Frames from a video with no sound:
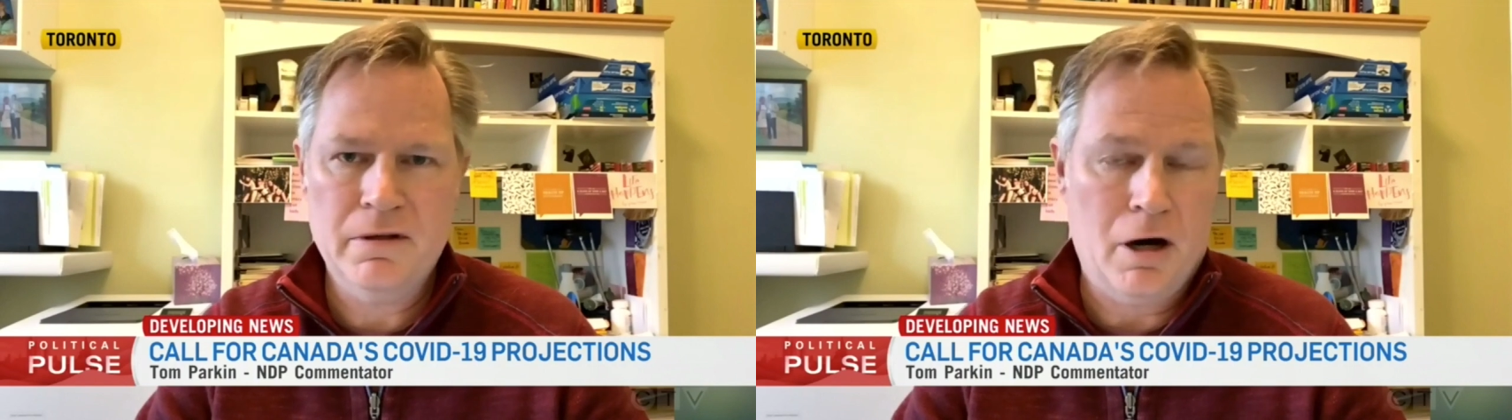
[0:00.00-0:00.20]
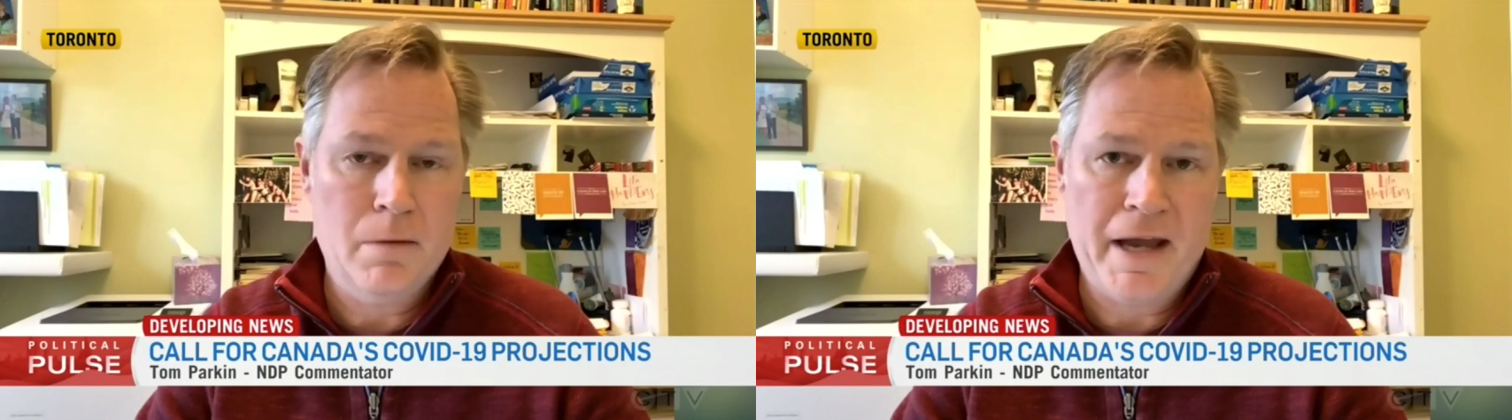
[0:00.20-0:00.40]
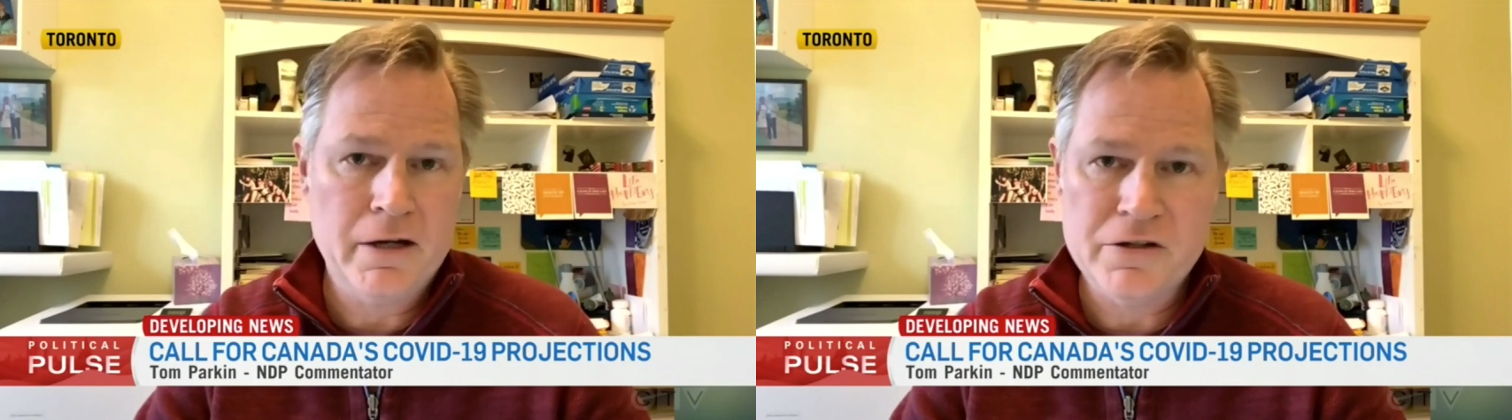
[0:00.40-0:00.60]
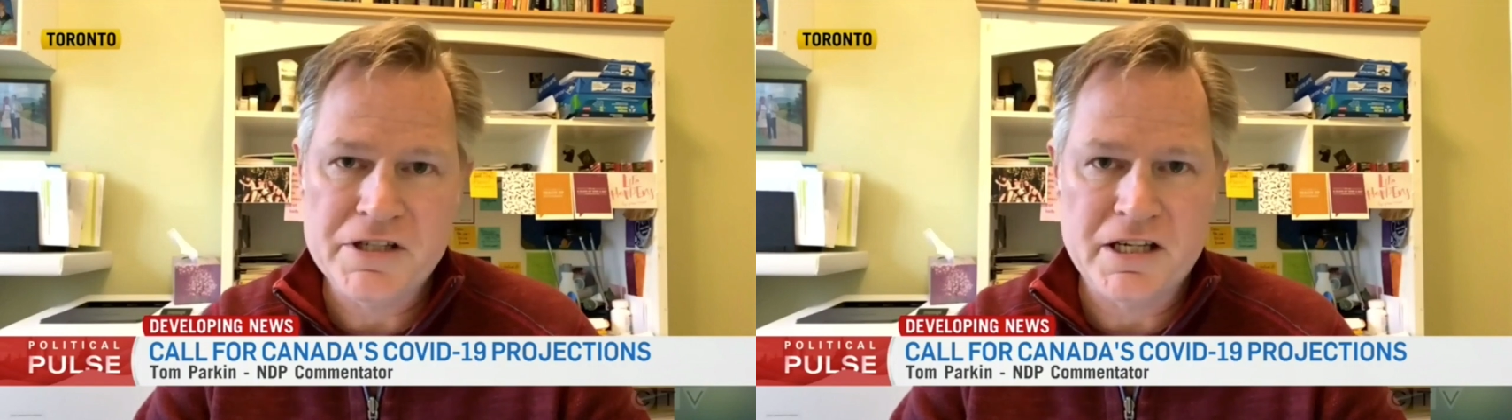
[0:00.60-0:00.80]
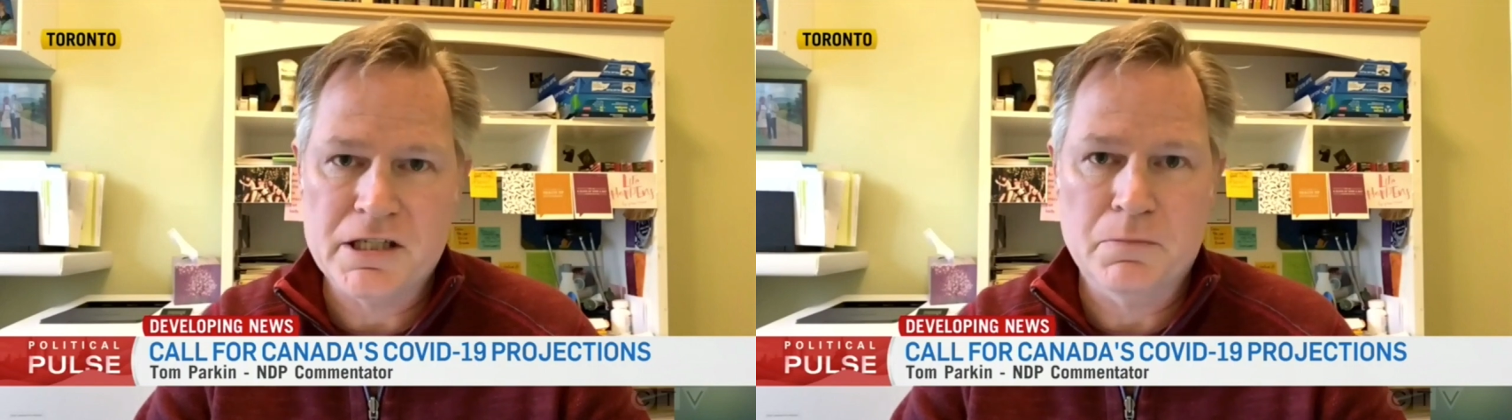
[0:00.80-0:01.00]
our medical
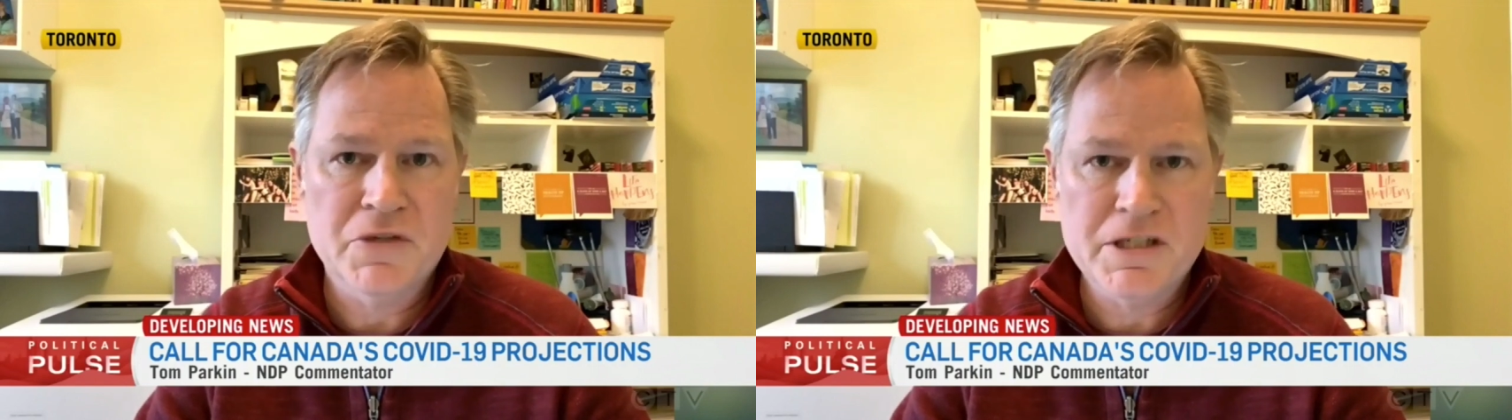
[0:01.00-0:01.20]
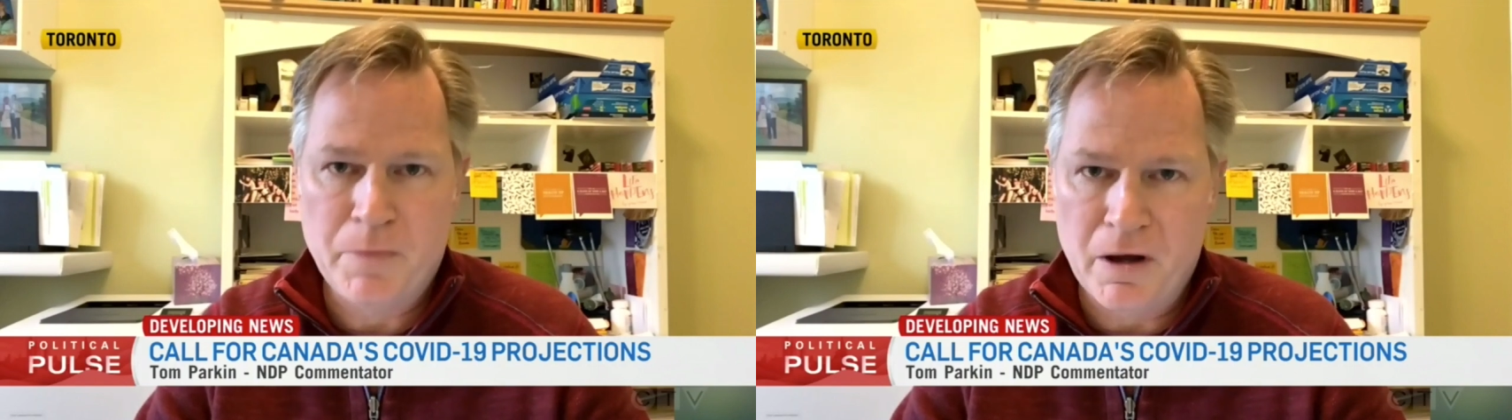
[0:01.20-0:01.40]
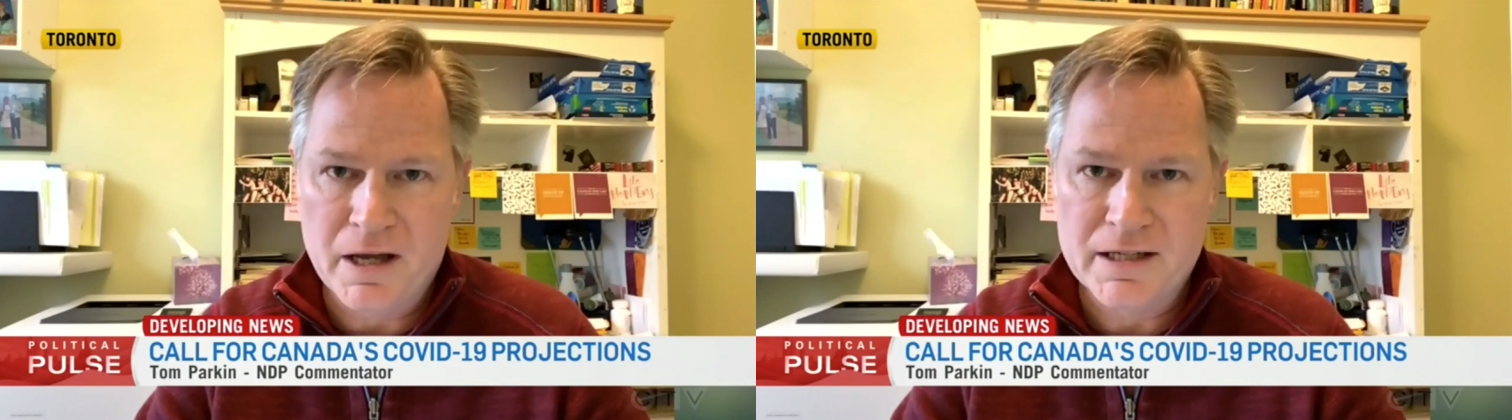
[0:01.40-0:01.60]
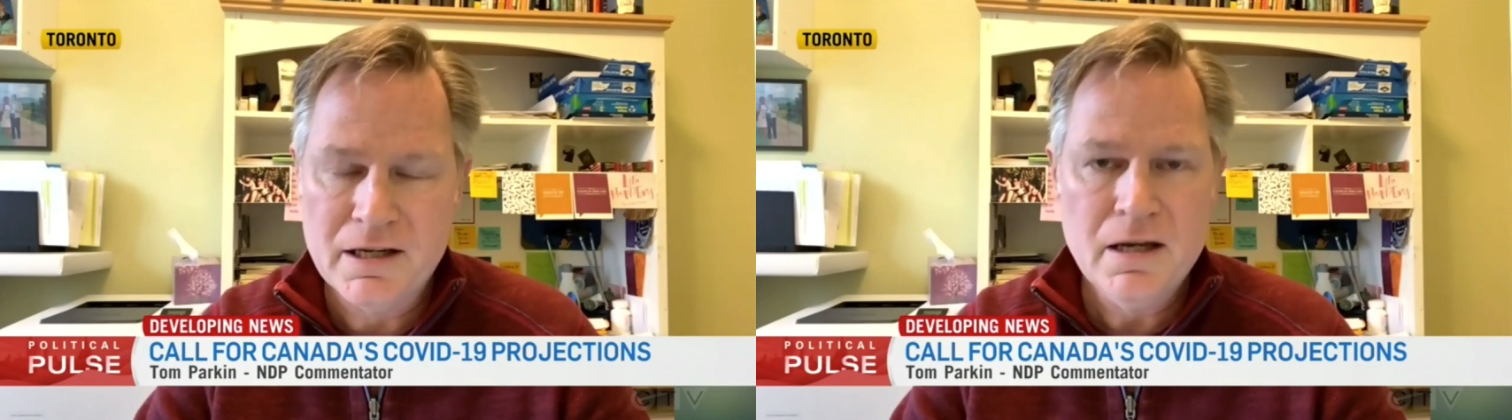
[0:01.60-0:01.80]
system respond.